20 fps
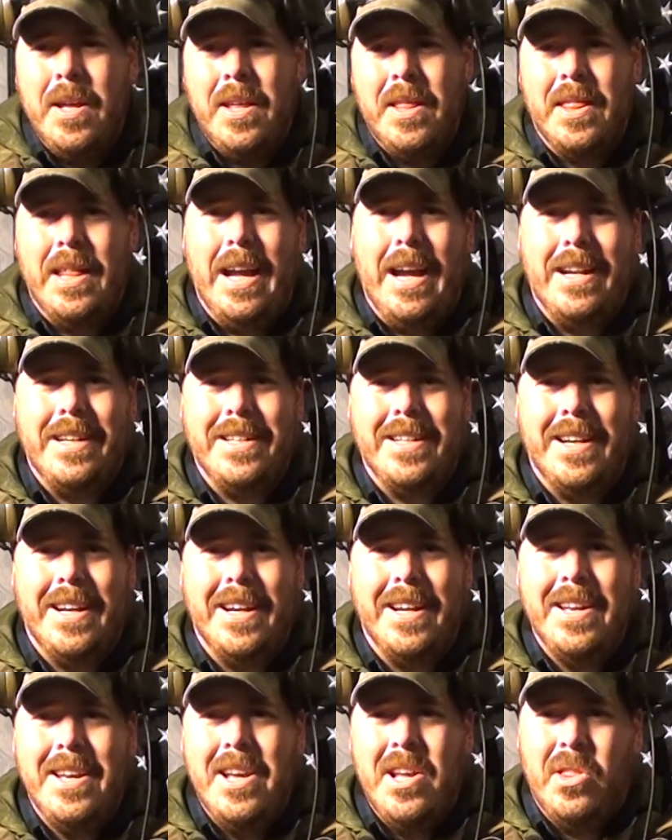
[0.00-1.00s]
that
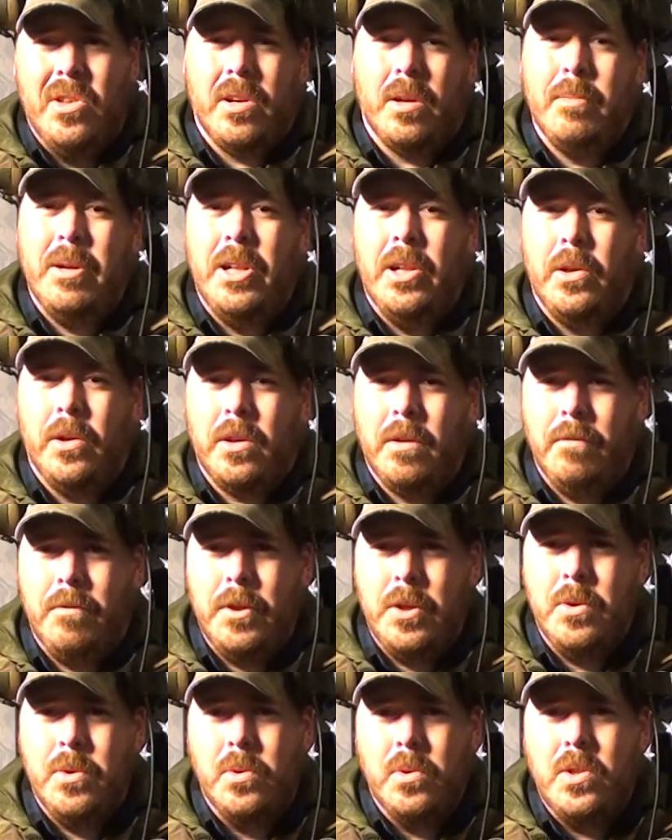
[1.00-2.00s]
they're going to be a little
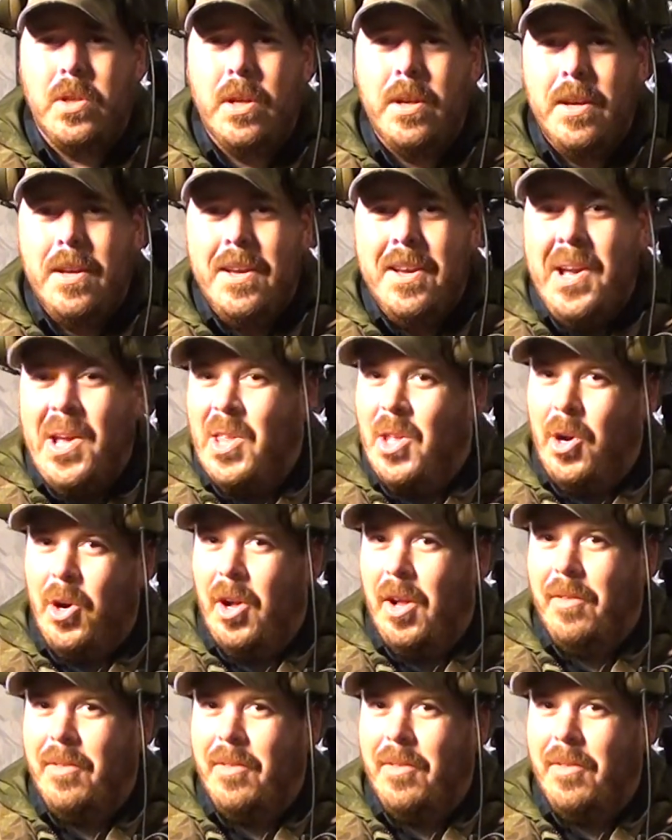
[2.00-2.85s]
confused that all